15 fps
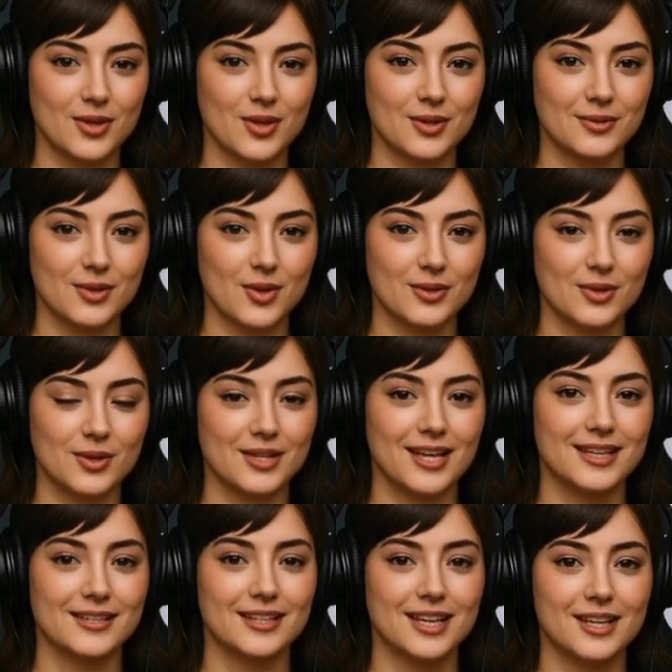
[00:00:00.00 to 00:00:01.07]
Approval
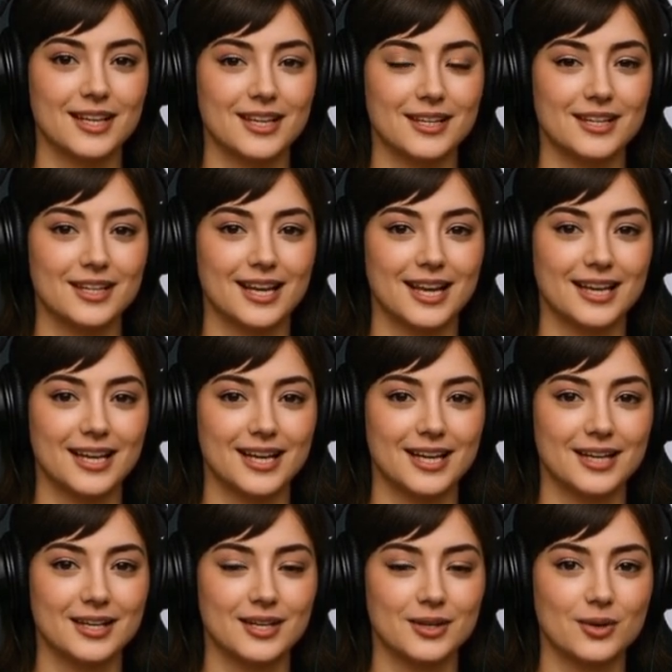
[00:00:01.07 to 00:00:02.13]
testing is a
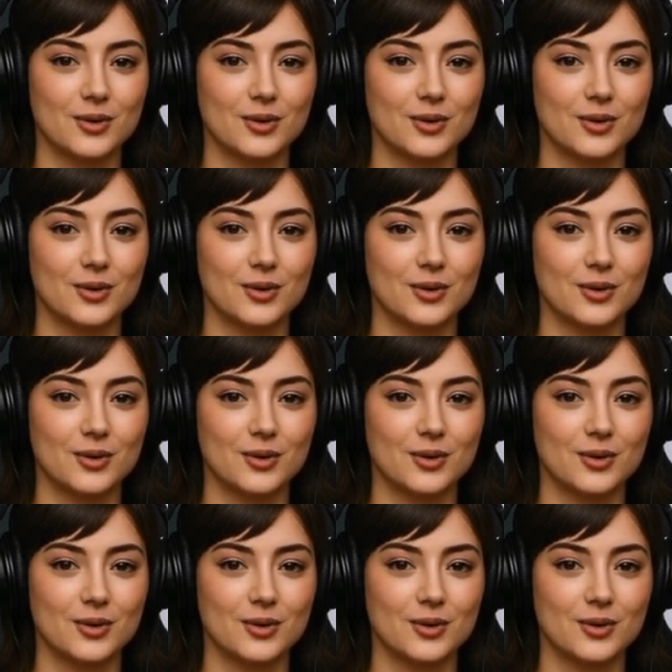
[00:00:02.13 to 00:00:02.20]
technique